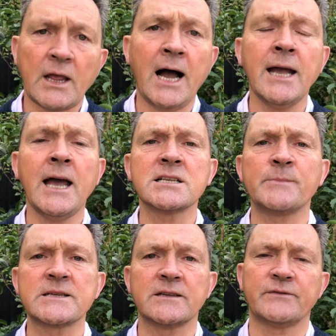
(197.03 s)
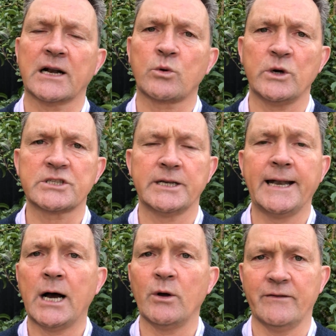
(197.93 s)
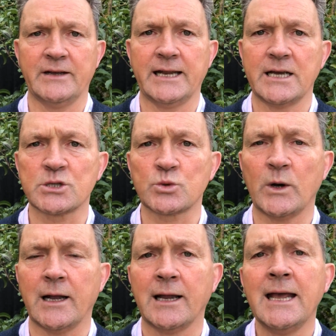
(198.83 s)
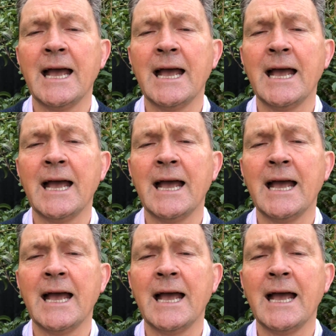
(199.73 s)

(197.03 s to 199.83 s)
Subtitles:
I ask myself that question now every day as well.